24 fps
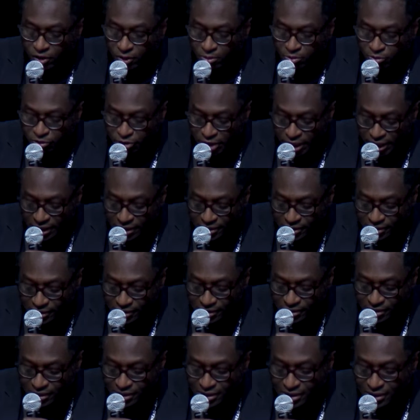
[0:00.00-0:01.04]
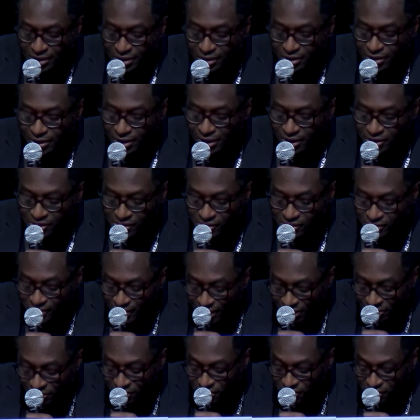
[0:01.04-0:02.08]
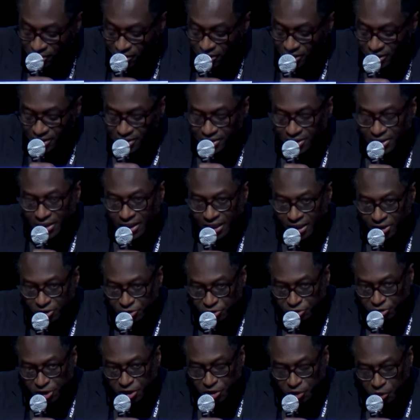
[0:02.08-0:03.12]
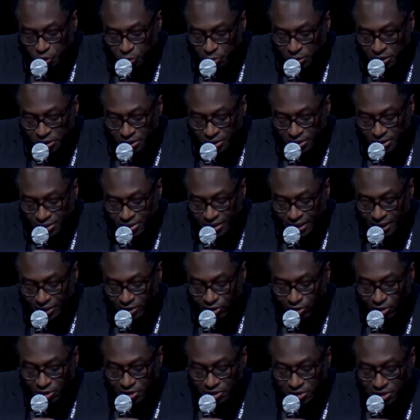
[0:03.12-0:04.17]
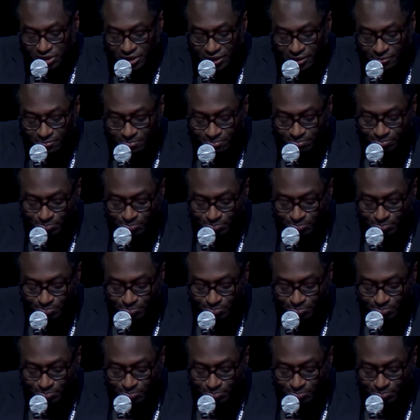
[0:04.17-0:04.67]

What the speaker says: from race, understood as an intrahuman technology.